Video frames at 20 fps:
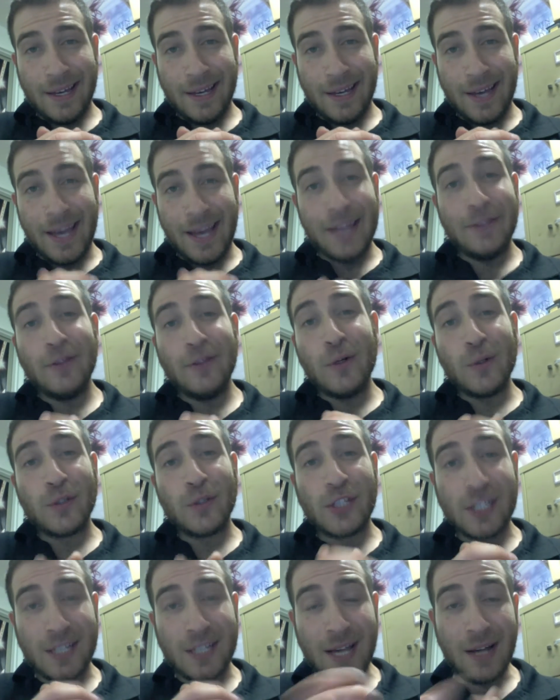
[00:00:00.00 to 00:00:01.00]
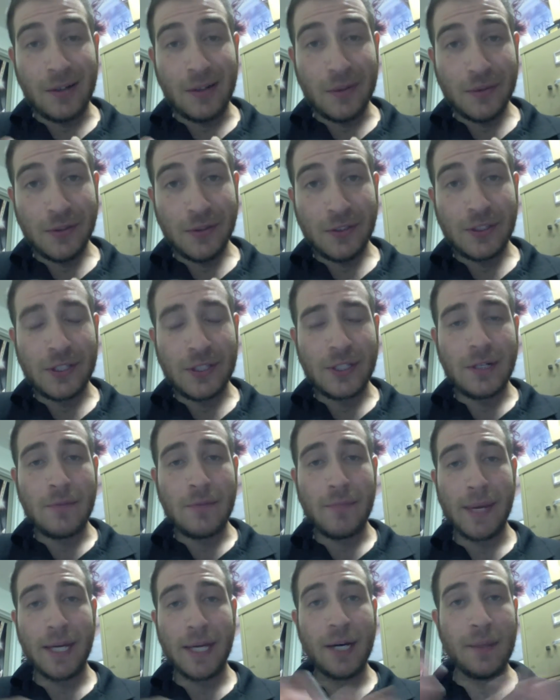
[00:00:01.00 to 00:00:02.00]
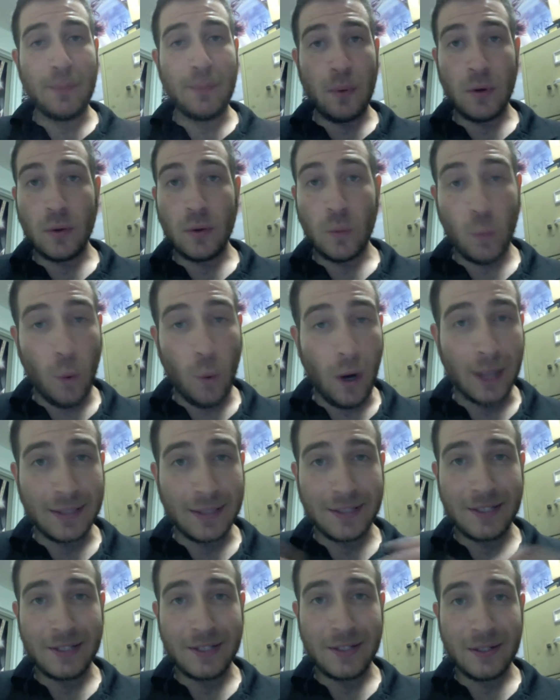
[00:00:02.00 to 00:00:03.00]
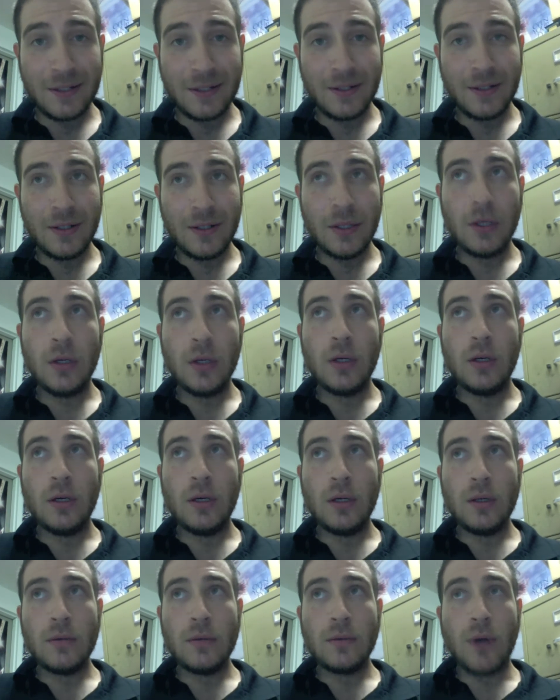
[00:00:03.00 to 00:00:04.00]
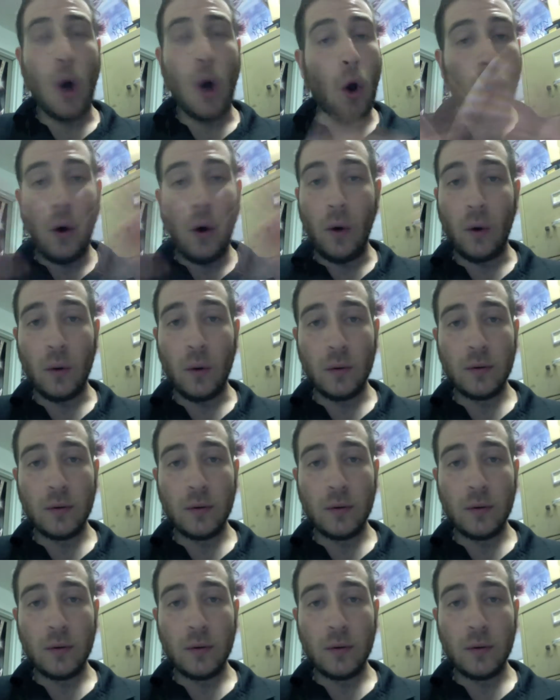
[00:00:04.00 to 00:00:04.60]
And those cells make up what? A whole.